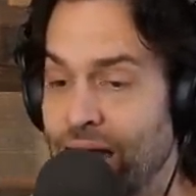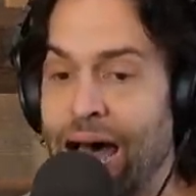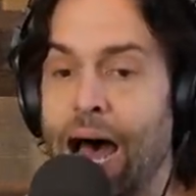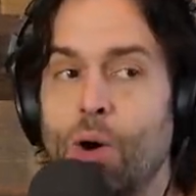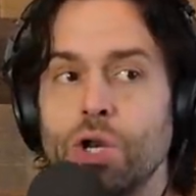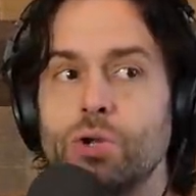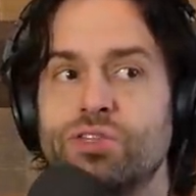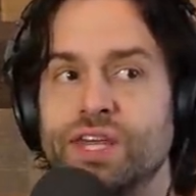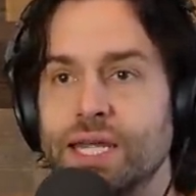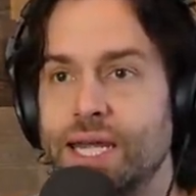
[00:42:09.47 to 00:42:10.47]
How do you
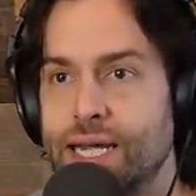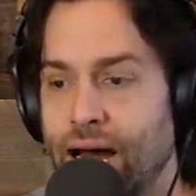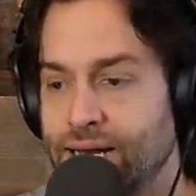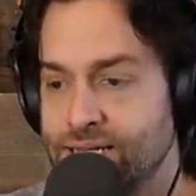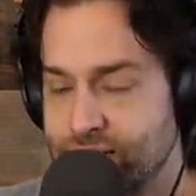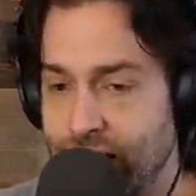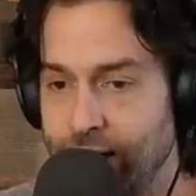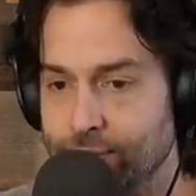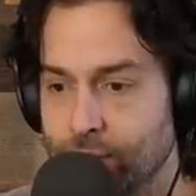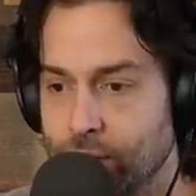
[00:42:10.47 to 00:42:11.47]
think he got his name?